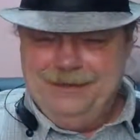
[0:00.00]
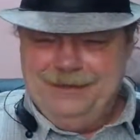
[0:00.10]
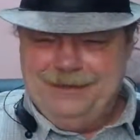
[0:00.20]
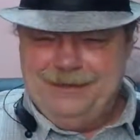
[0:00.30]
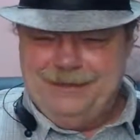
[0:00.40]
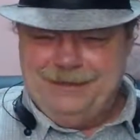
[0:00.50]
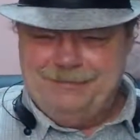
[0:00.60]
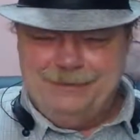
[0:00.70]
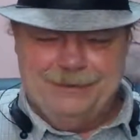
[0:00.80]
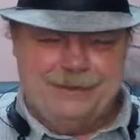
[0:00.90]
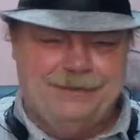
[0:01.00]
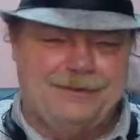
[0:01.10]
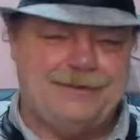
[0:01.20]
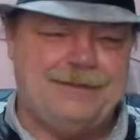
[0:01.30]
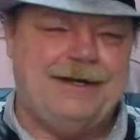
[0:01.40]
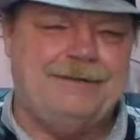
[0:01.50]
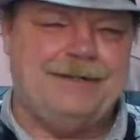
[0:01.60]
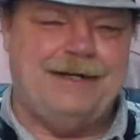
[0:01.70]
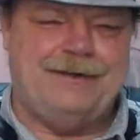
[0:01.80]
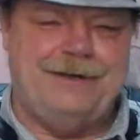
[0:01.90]
That a few of the clerks thought I was
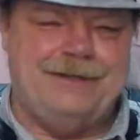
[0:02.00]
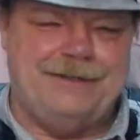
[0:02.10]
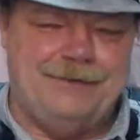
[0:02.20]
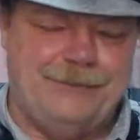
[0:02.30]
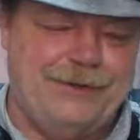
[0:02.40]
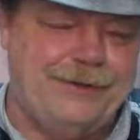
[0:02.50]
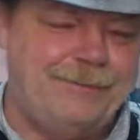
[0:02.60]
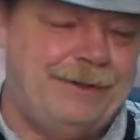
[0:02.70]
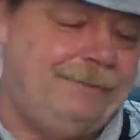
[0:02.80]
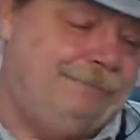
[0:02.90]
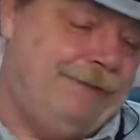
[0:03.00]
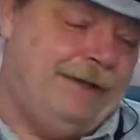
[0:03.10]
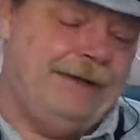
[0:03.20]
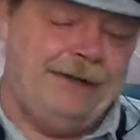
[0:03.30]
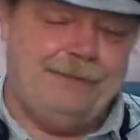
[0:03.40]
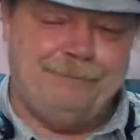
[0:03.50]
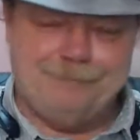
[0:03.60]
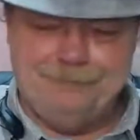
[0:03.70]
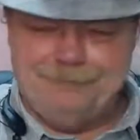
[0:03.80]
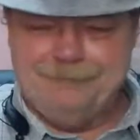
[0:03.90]
kind of crazy and weird, but yeah, hey,
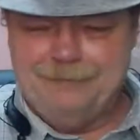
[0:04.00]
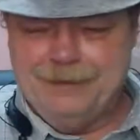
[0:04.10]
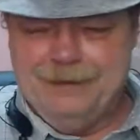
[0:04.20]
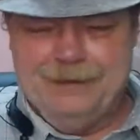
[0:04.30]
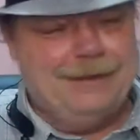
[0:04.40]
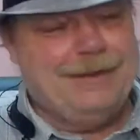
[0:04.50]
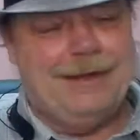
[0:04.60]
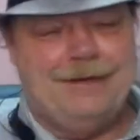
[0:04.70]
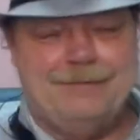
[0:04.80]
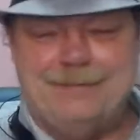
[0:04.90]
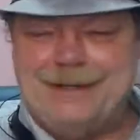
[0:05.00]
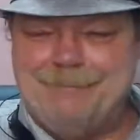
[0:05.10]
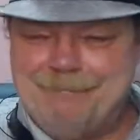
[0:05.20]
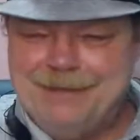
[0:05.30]
gotta love me.